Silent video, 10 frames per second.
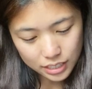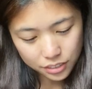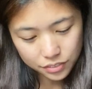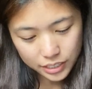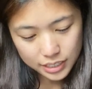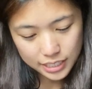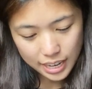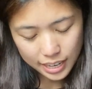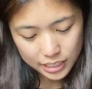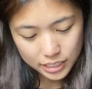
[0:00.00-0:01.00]
Don't forget to
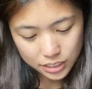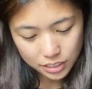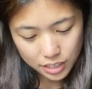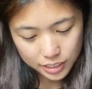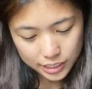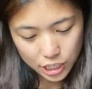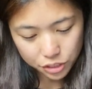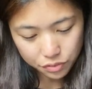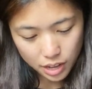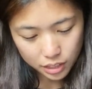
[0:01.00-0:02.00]
tag us /
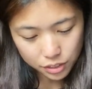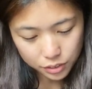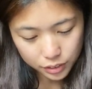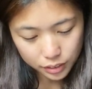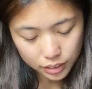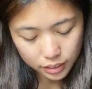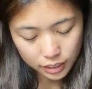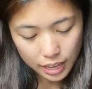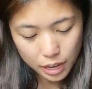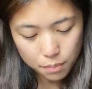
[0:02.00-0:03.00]
follow
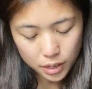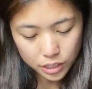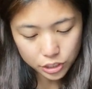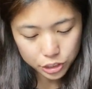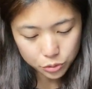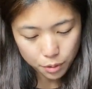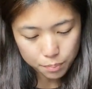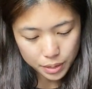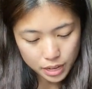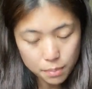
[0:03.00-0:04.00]

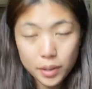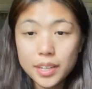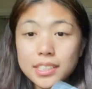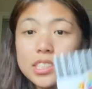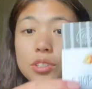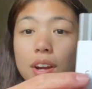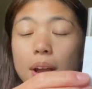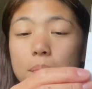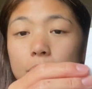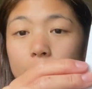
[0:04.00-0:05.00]
lame_babe on
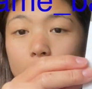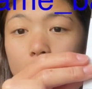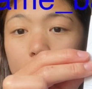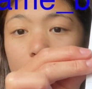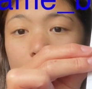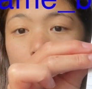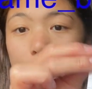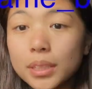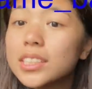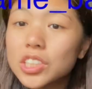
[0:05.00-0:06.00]
Instagram.
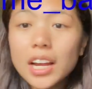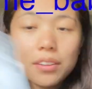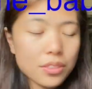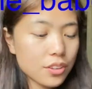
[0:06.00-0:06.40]
Please check out